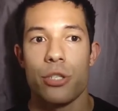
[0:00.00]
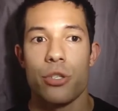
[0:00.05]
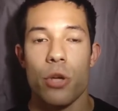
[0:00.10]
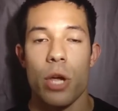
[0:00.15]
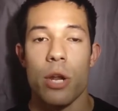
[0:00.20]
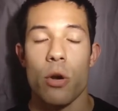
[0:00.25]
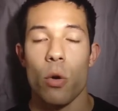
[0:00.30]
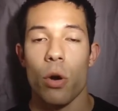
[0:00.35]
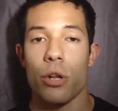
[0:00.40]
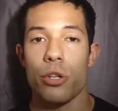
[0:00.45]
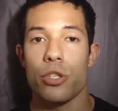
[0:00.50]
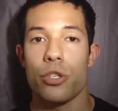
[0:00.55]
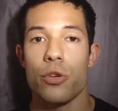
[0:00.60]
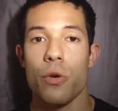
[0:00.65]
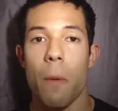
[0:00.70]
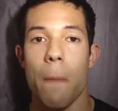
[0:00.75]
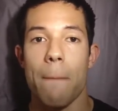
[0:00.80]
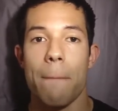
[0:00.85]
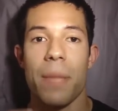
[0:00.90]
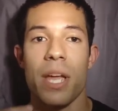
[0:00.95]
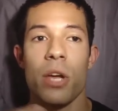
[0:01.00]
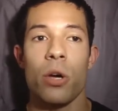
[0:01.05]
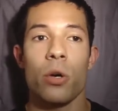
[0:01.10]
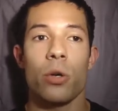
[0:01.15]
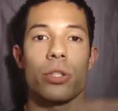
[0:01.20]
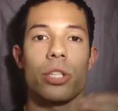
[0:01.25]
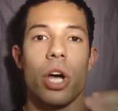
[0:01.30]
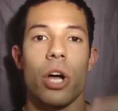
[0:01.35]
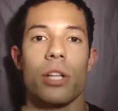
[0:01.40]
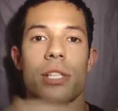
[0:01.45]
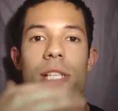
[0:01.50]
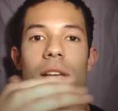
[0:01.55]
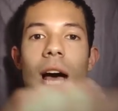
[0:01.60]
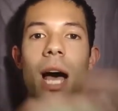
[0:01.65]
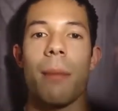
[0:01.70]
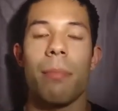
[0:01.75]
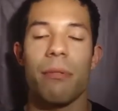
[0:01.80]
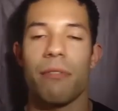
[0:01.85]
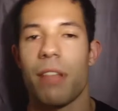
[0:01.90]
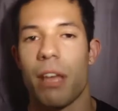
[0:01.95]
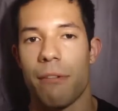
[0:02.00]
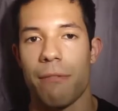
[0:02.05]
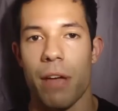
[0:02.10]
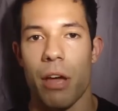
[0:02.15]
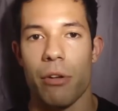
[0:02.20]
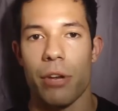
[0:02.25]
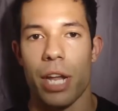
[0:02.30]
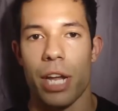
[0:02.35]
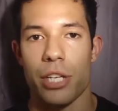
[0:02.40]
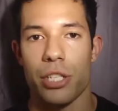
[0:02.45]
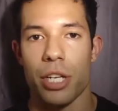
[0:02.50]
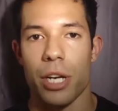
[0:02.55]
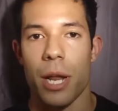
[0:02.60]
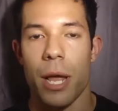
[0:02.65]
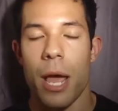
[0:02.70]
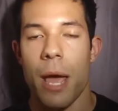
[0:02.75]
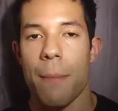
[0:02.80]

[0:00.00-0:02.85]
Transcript: in order to build on top of that foundation.